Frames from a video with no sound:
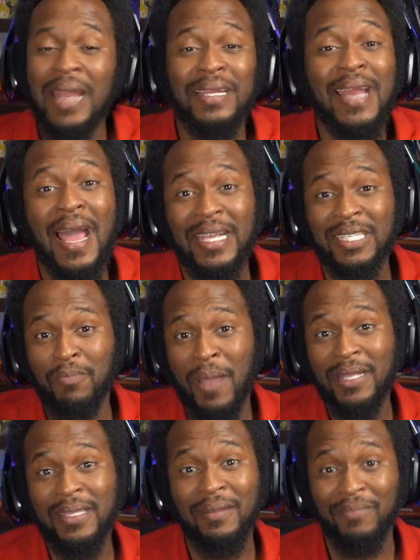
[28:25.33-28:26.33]
did not
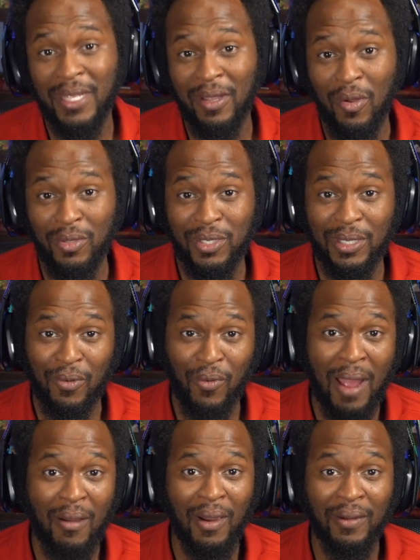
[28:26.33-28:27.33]
expect them to go to the
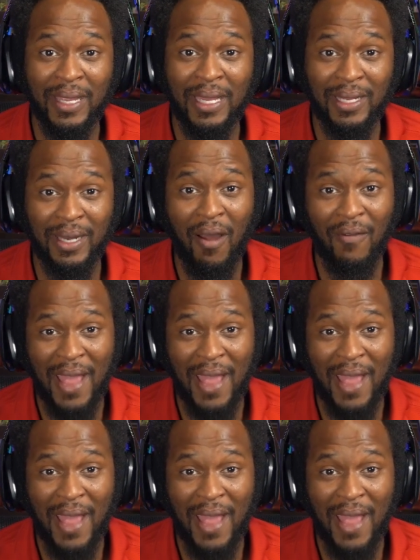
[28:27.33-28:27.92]
route of killing off